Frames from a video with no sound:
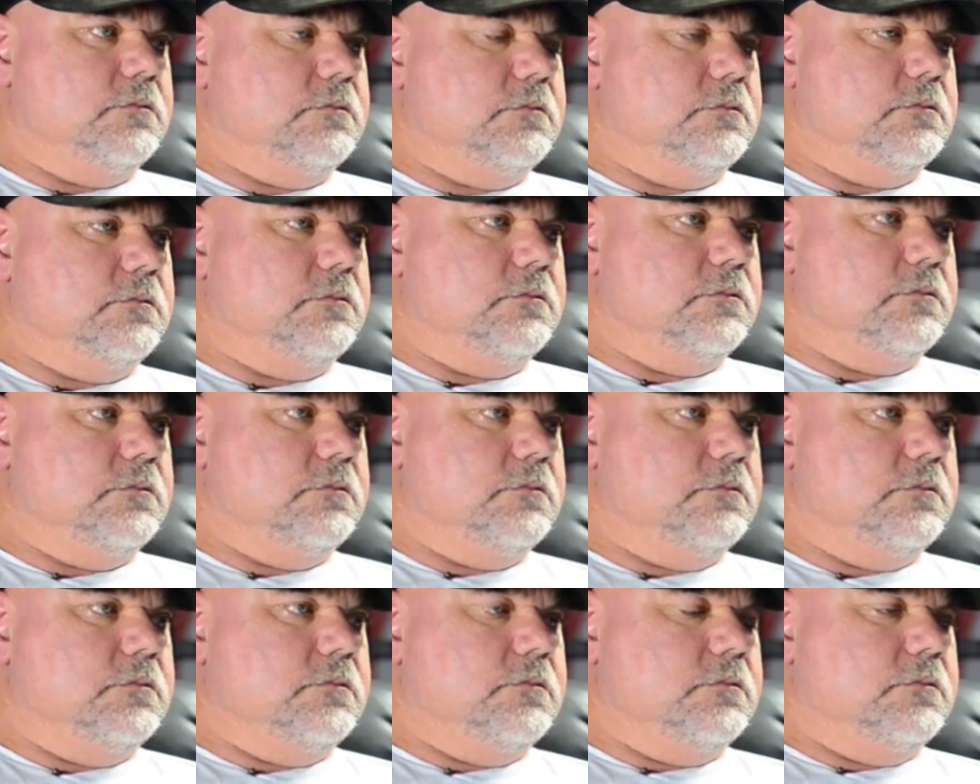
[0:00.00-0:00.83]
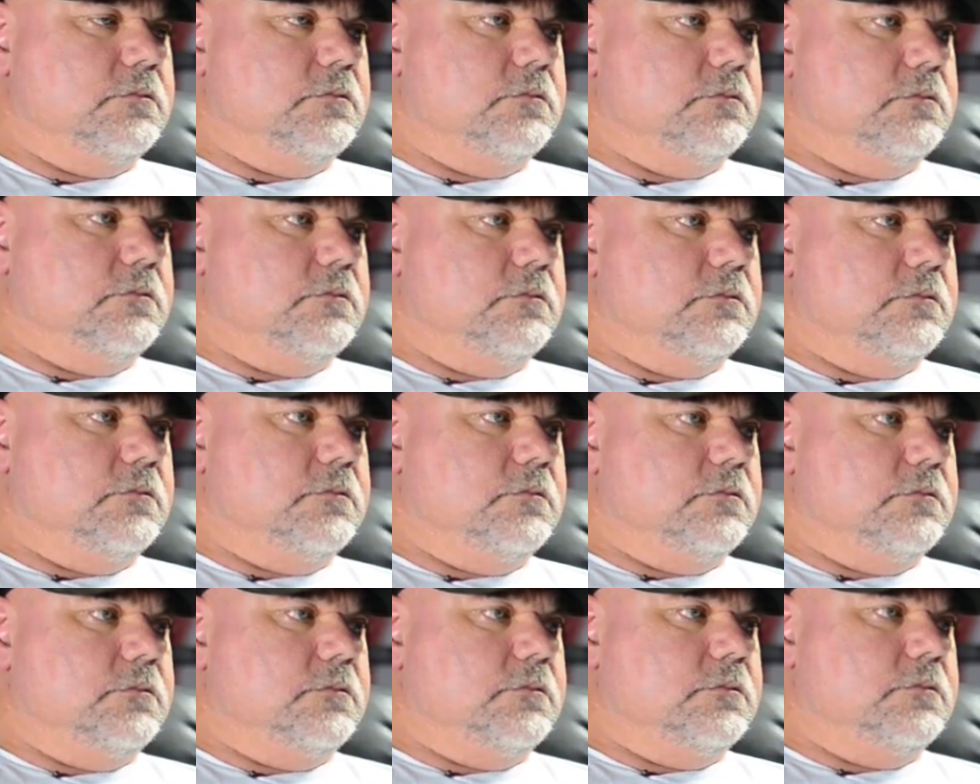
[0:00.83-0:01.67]

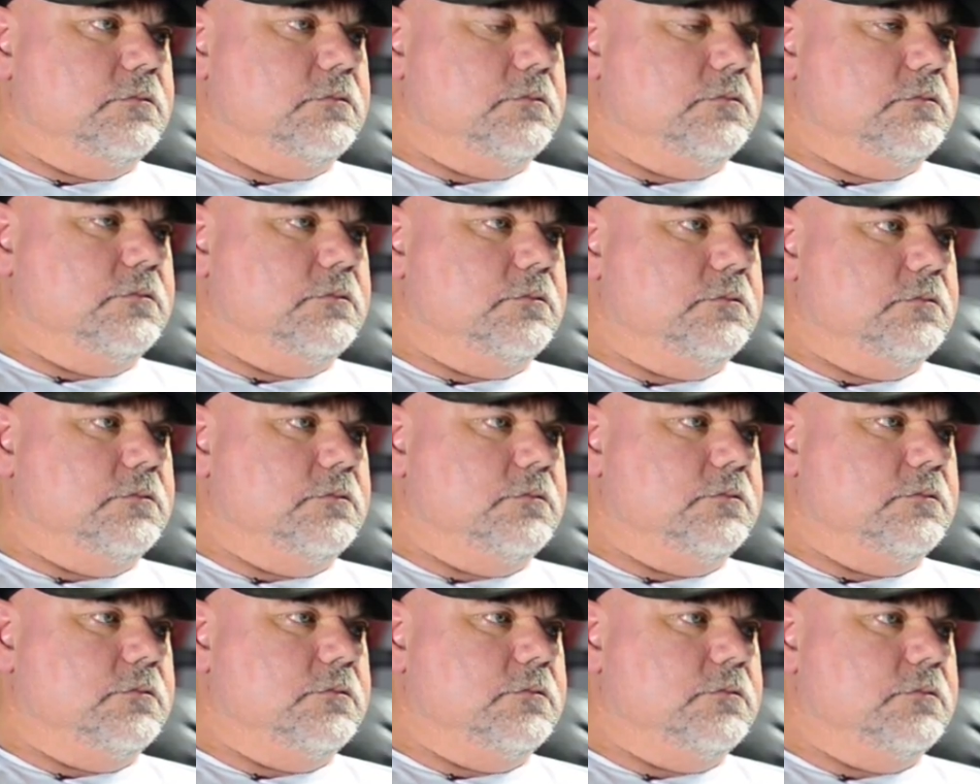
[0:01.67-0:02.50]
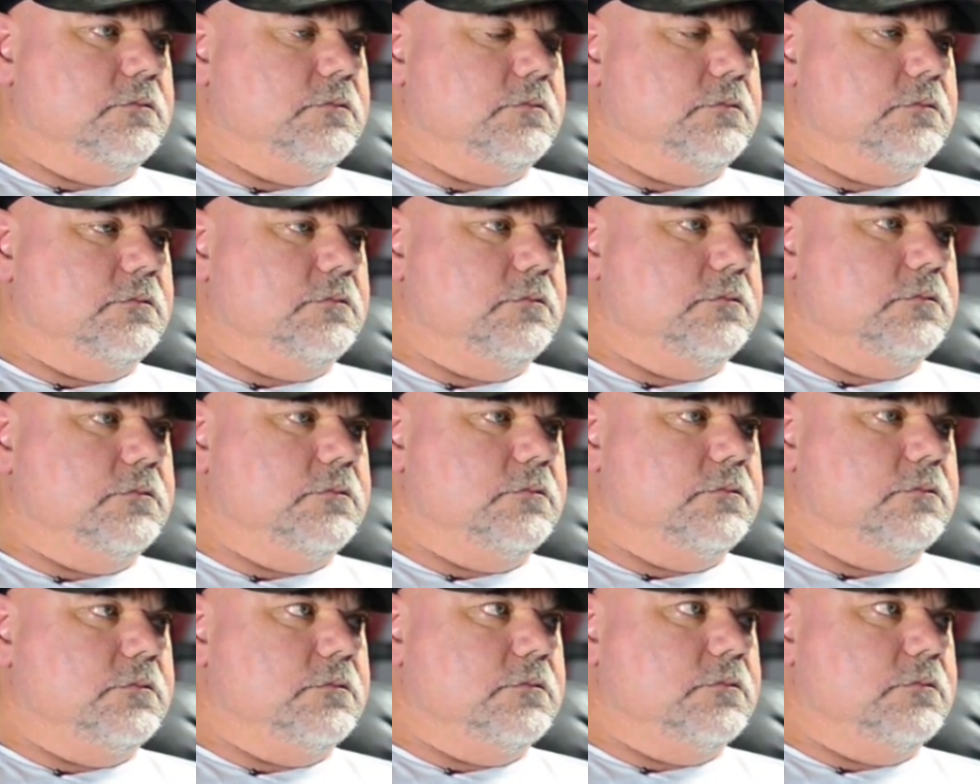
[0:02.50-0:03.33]
[no speech]